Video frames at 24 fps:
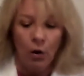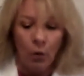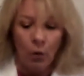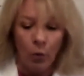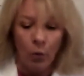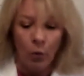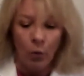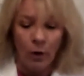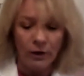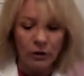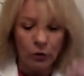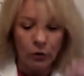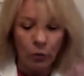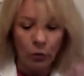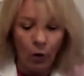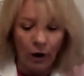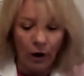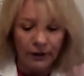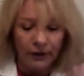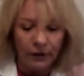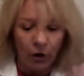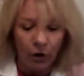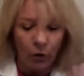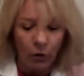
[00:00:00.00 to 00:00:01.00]
What you want
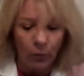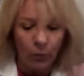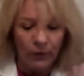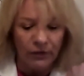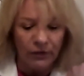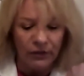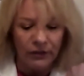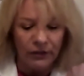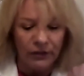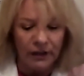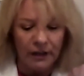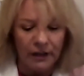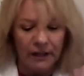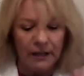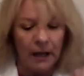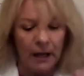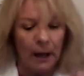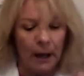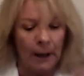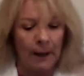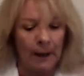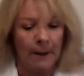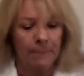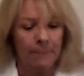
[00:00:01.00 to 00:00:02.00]
to know with the
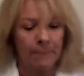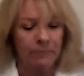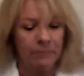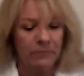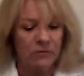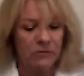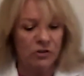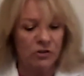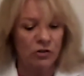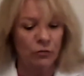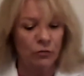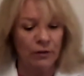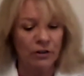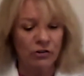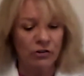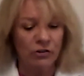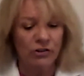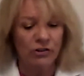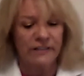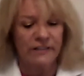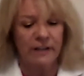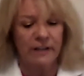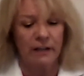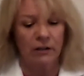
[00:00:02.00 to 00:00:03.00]

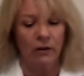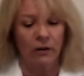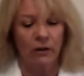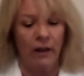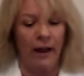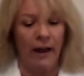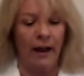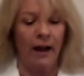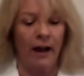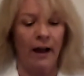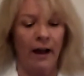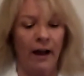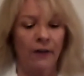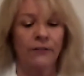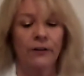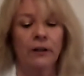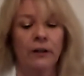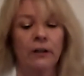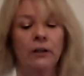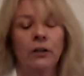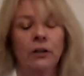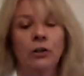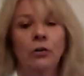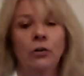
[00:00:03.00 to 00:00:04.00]
syringes that you'll have,
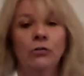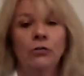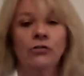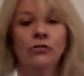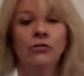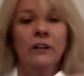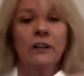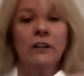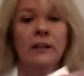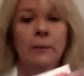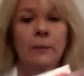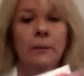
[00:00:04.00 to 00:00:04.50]
usually the